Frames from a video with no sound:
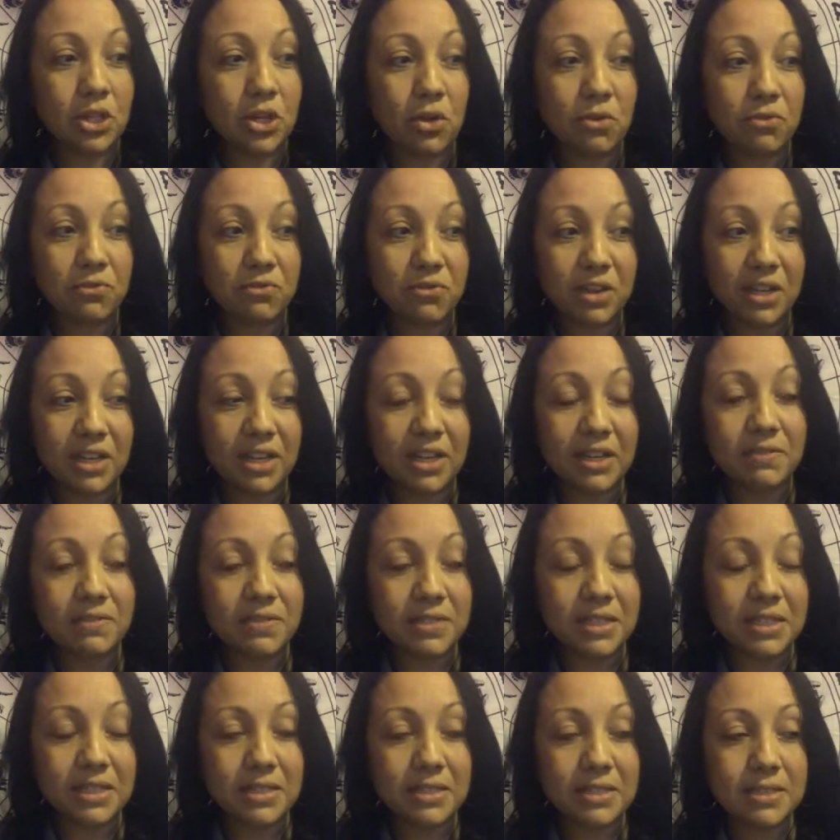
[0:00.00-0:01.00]

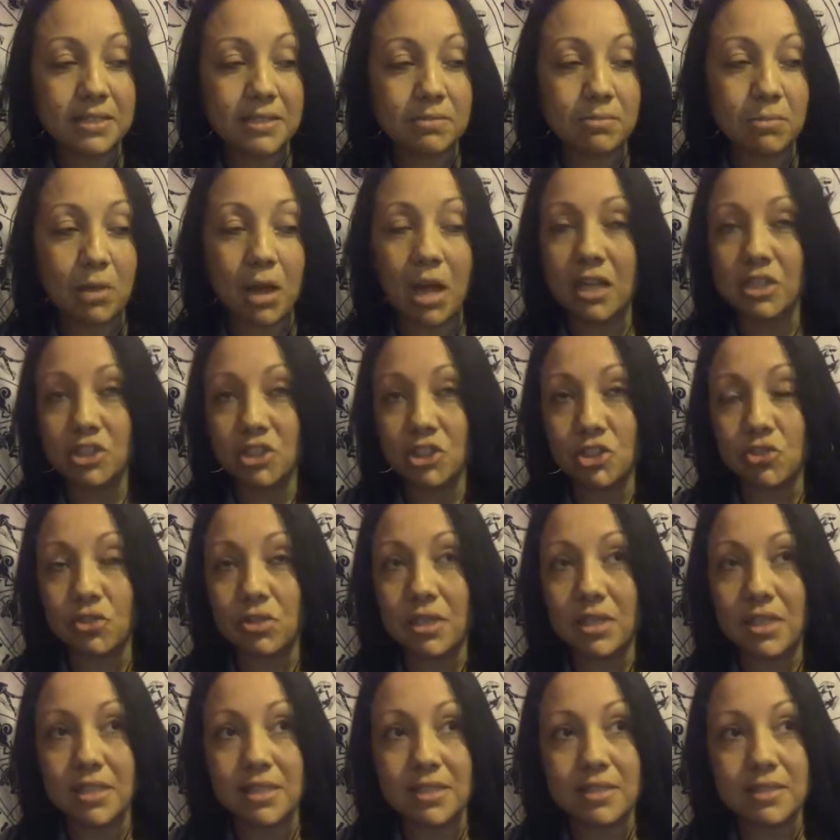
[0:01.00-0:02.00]
forgiveness
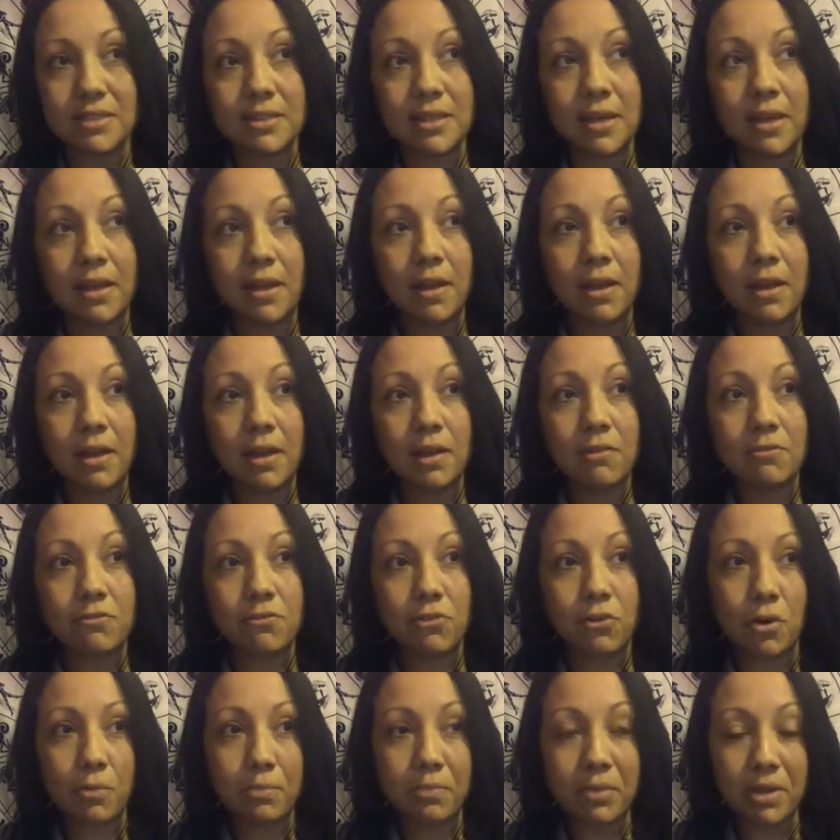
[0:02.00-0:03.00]
mantras
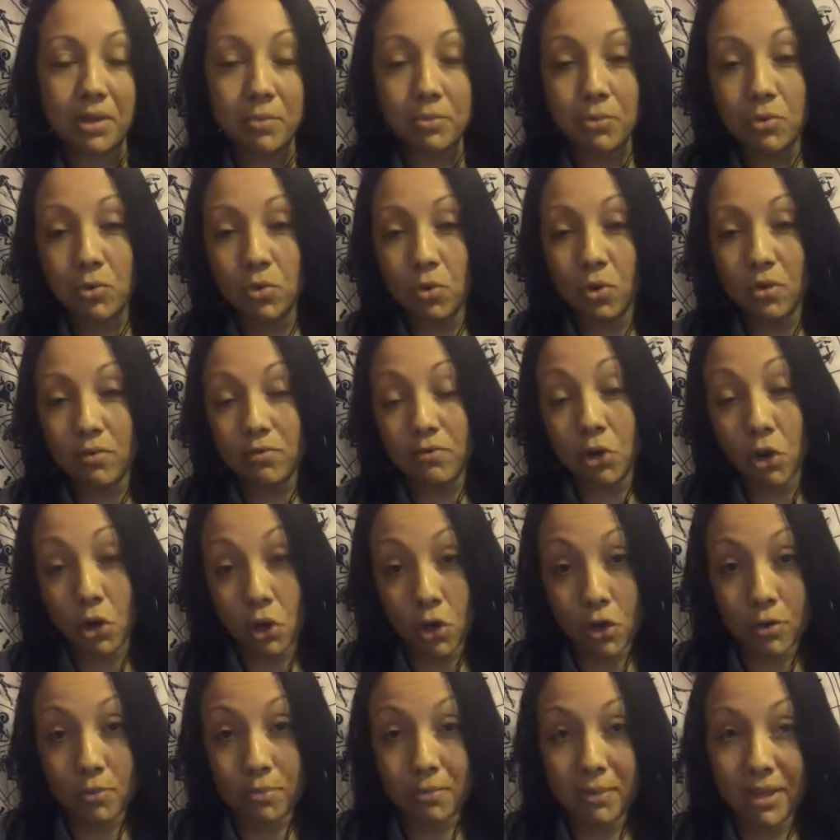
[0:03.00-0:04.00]
for people who have
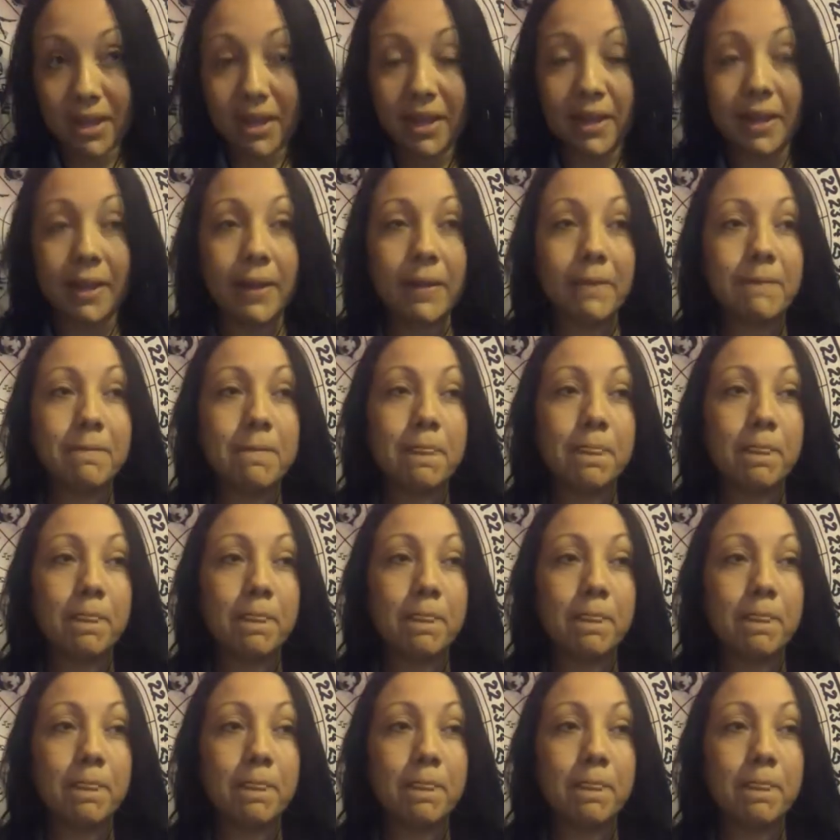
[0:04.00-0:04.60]
hurt me,